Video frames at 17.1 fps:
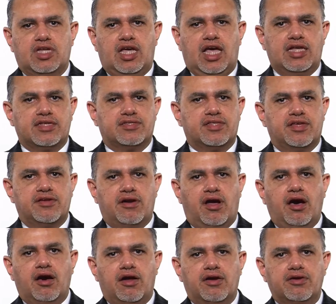As there
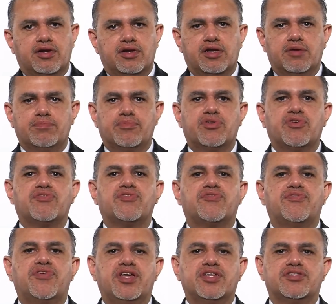are a number of
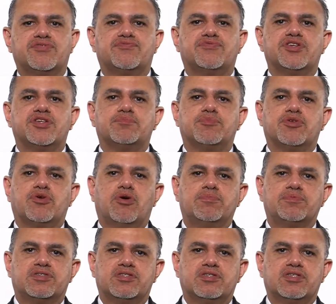effective treatment
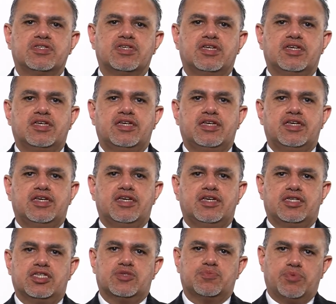options,
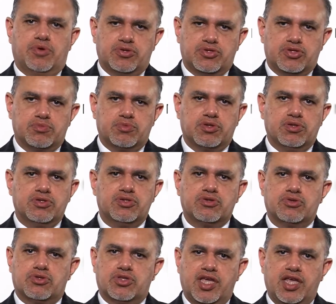it is possible
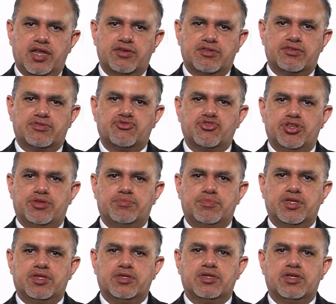to tailor the
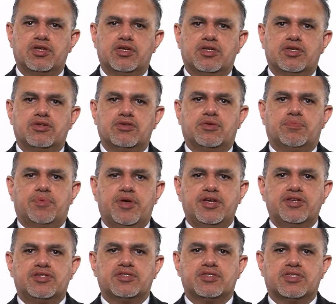treatment to the
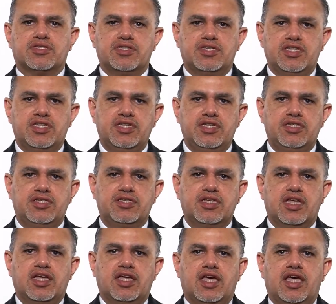patient's
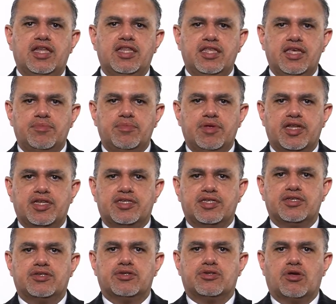needs and the
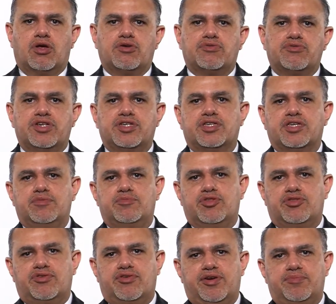ability to tolerate
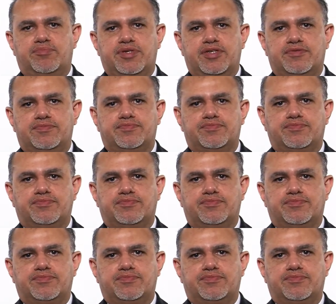chemotherapy.